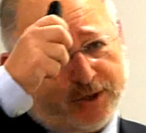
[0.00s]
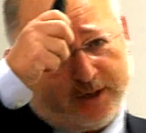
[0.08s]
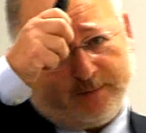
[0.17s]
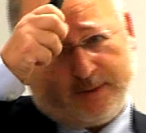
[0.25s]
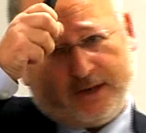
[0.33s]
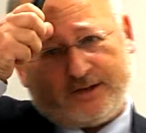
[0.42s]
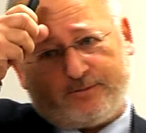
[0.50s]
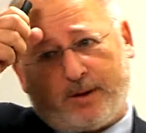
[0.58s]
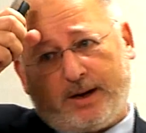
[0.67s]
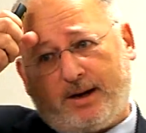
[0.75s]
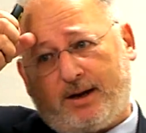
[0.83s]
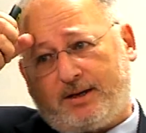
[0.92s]
GMPs
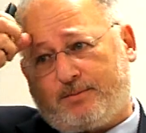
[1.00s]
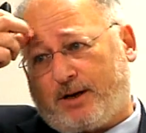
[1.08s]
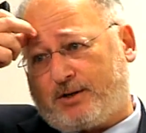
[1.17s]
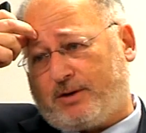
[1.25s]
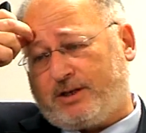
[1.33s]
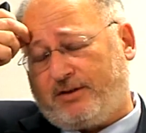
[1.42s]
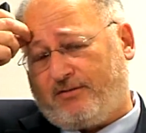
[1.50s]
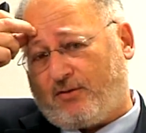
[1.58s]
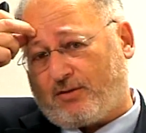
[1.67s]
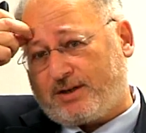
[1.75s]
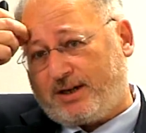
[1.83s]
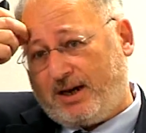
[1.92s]
by, nine, by
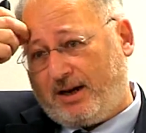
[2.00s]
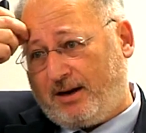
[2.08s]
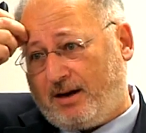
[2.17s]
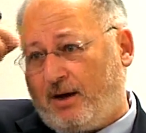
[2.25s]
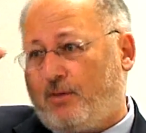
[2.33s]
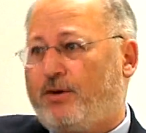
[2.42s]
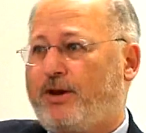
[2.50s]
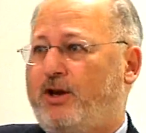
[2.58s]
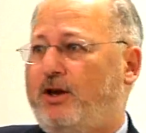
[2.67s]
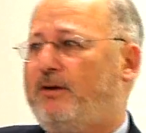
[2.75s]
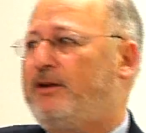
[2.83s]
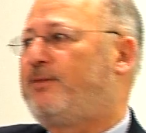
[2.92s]
2014 with a
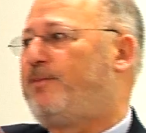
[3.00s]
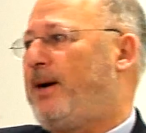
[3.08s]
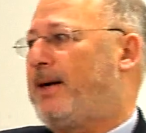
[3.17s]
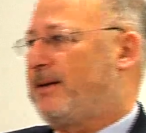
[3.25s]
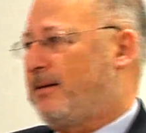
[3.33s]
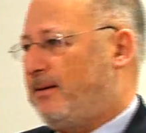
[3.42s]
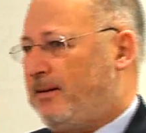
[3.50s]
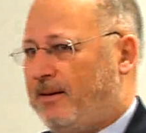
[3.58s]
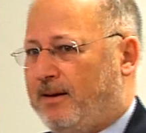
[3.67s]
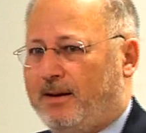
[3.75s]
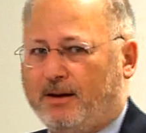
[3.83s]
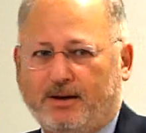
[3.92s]
huge but,
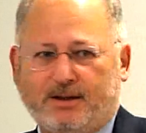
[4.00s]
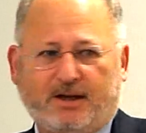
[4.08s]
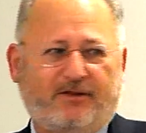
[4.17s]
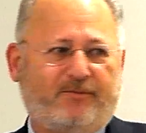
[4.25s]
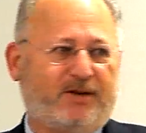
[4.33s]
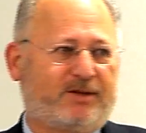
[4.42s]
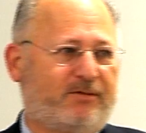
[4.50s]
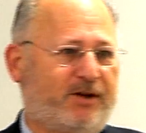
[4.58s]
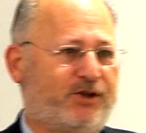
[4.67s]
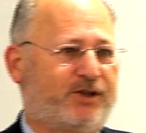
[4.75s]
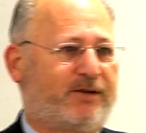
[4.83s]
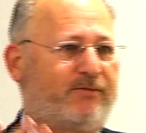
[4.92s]
because I've been to
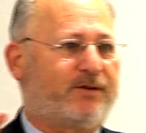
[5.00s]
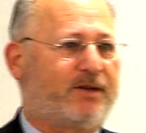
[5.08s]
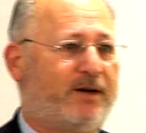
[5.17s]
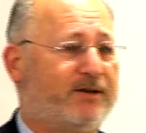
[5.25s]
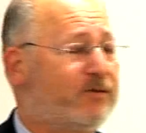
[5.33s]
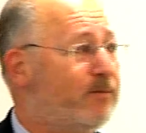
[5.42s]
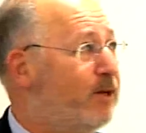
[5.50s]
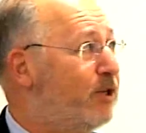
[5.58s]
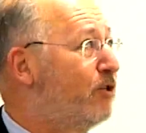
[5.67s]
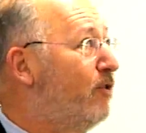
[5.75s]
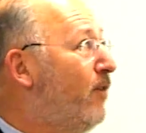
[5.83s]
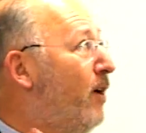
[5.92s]
Russia several times for the
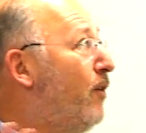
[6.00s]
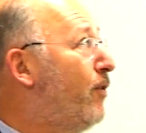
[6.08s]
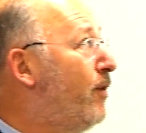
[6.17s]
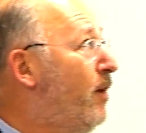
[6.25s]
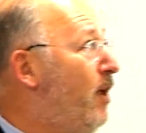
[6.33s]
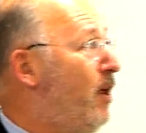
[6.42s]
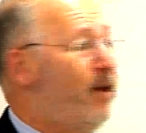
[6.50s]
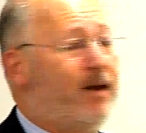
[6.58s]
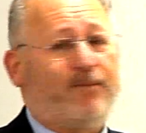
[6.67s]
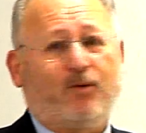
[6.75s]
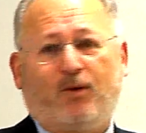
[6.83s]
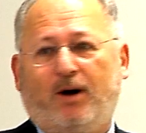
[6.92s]
Ministry of Health.
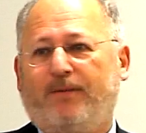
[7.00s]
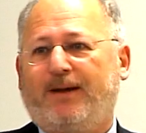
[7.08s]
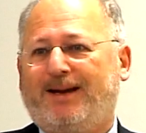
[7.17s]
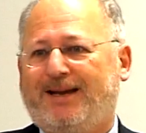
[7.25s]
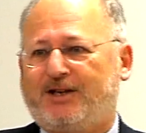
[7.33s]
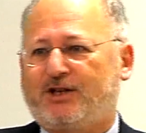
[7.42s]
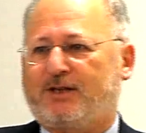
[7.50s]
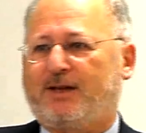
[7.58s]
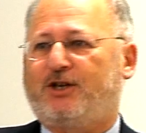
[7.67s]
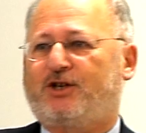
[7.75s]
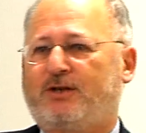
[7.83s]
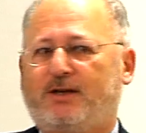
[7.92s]
Number one, their
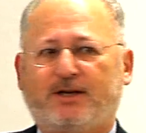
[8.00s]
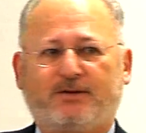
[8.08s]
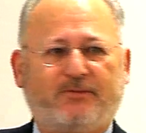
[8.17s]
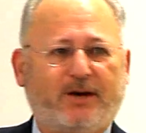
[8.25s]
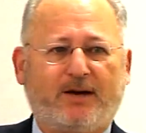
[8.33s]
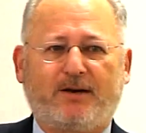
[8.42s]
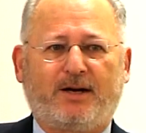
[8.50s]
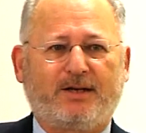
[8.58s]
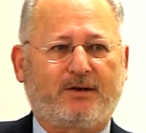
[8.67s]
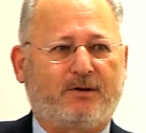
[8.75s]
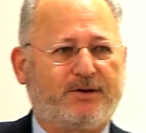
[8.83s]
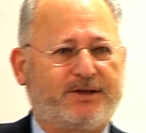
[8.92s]
legislation doesn't recognize
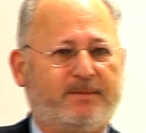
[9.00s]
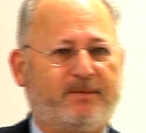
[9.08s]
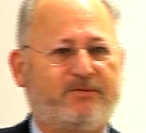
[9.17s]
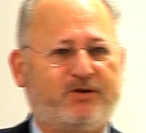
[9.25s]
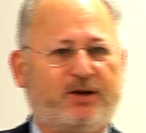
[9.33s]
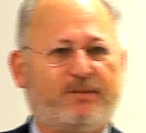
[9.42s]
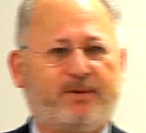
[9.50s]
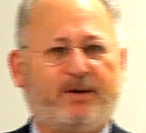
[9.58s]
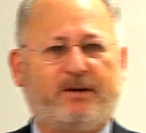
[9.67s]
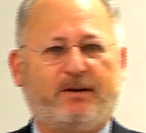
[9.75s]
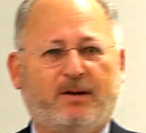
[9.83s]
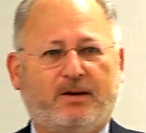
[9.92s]
the concept of
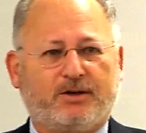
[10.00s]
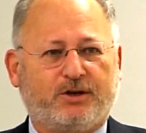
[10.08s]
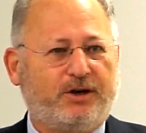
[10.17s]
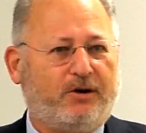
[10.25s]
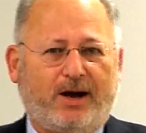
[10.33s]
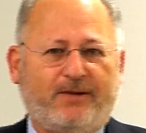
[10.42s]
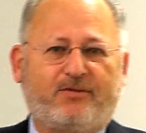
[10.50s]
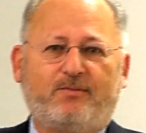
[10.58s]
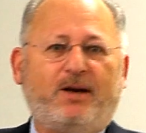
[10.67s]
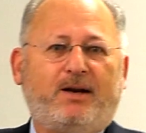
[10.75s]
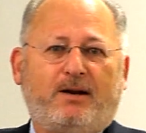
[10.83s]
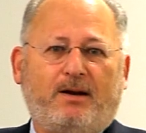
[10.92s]
GMP, so you don't have to
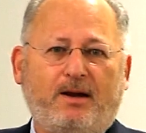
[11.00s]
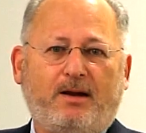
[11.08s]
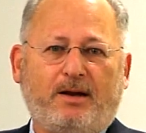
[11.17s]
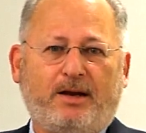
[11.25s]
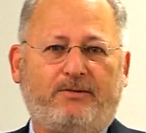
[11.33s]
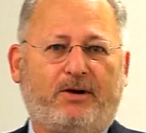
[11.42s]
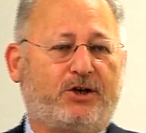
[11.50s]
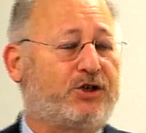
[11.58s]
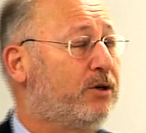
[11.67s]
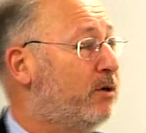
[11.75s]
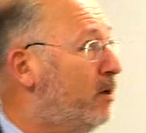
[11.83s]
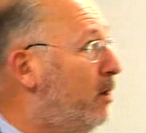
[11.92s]
meet it legally in Russia.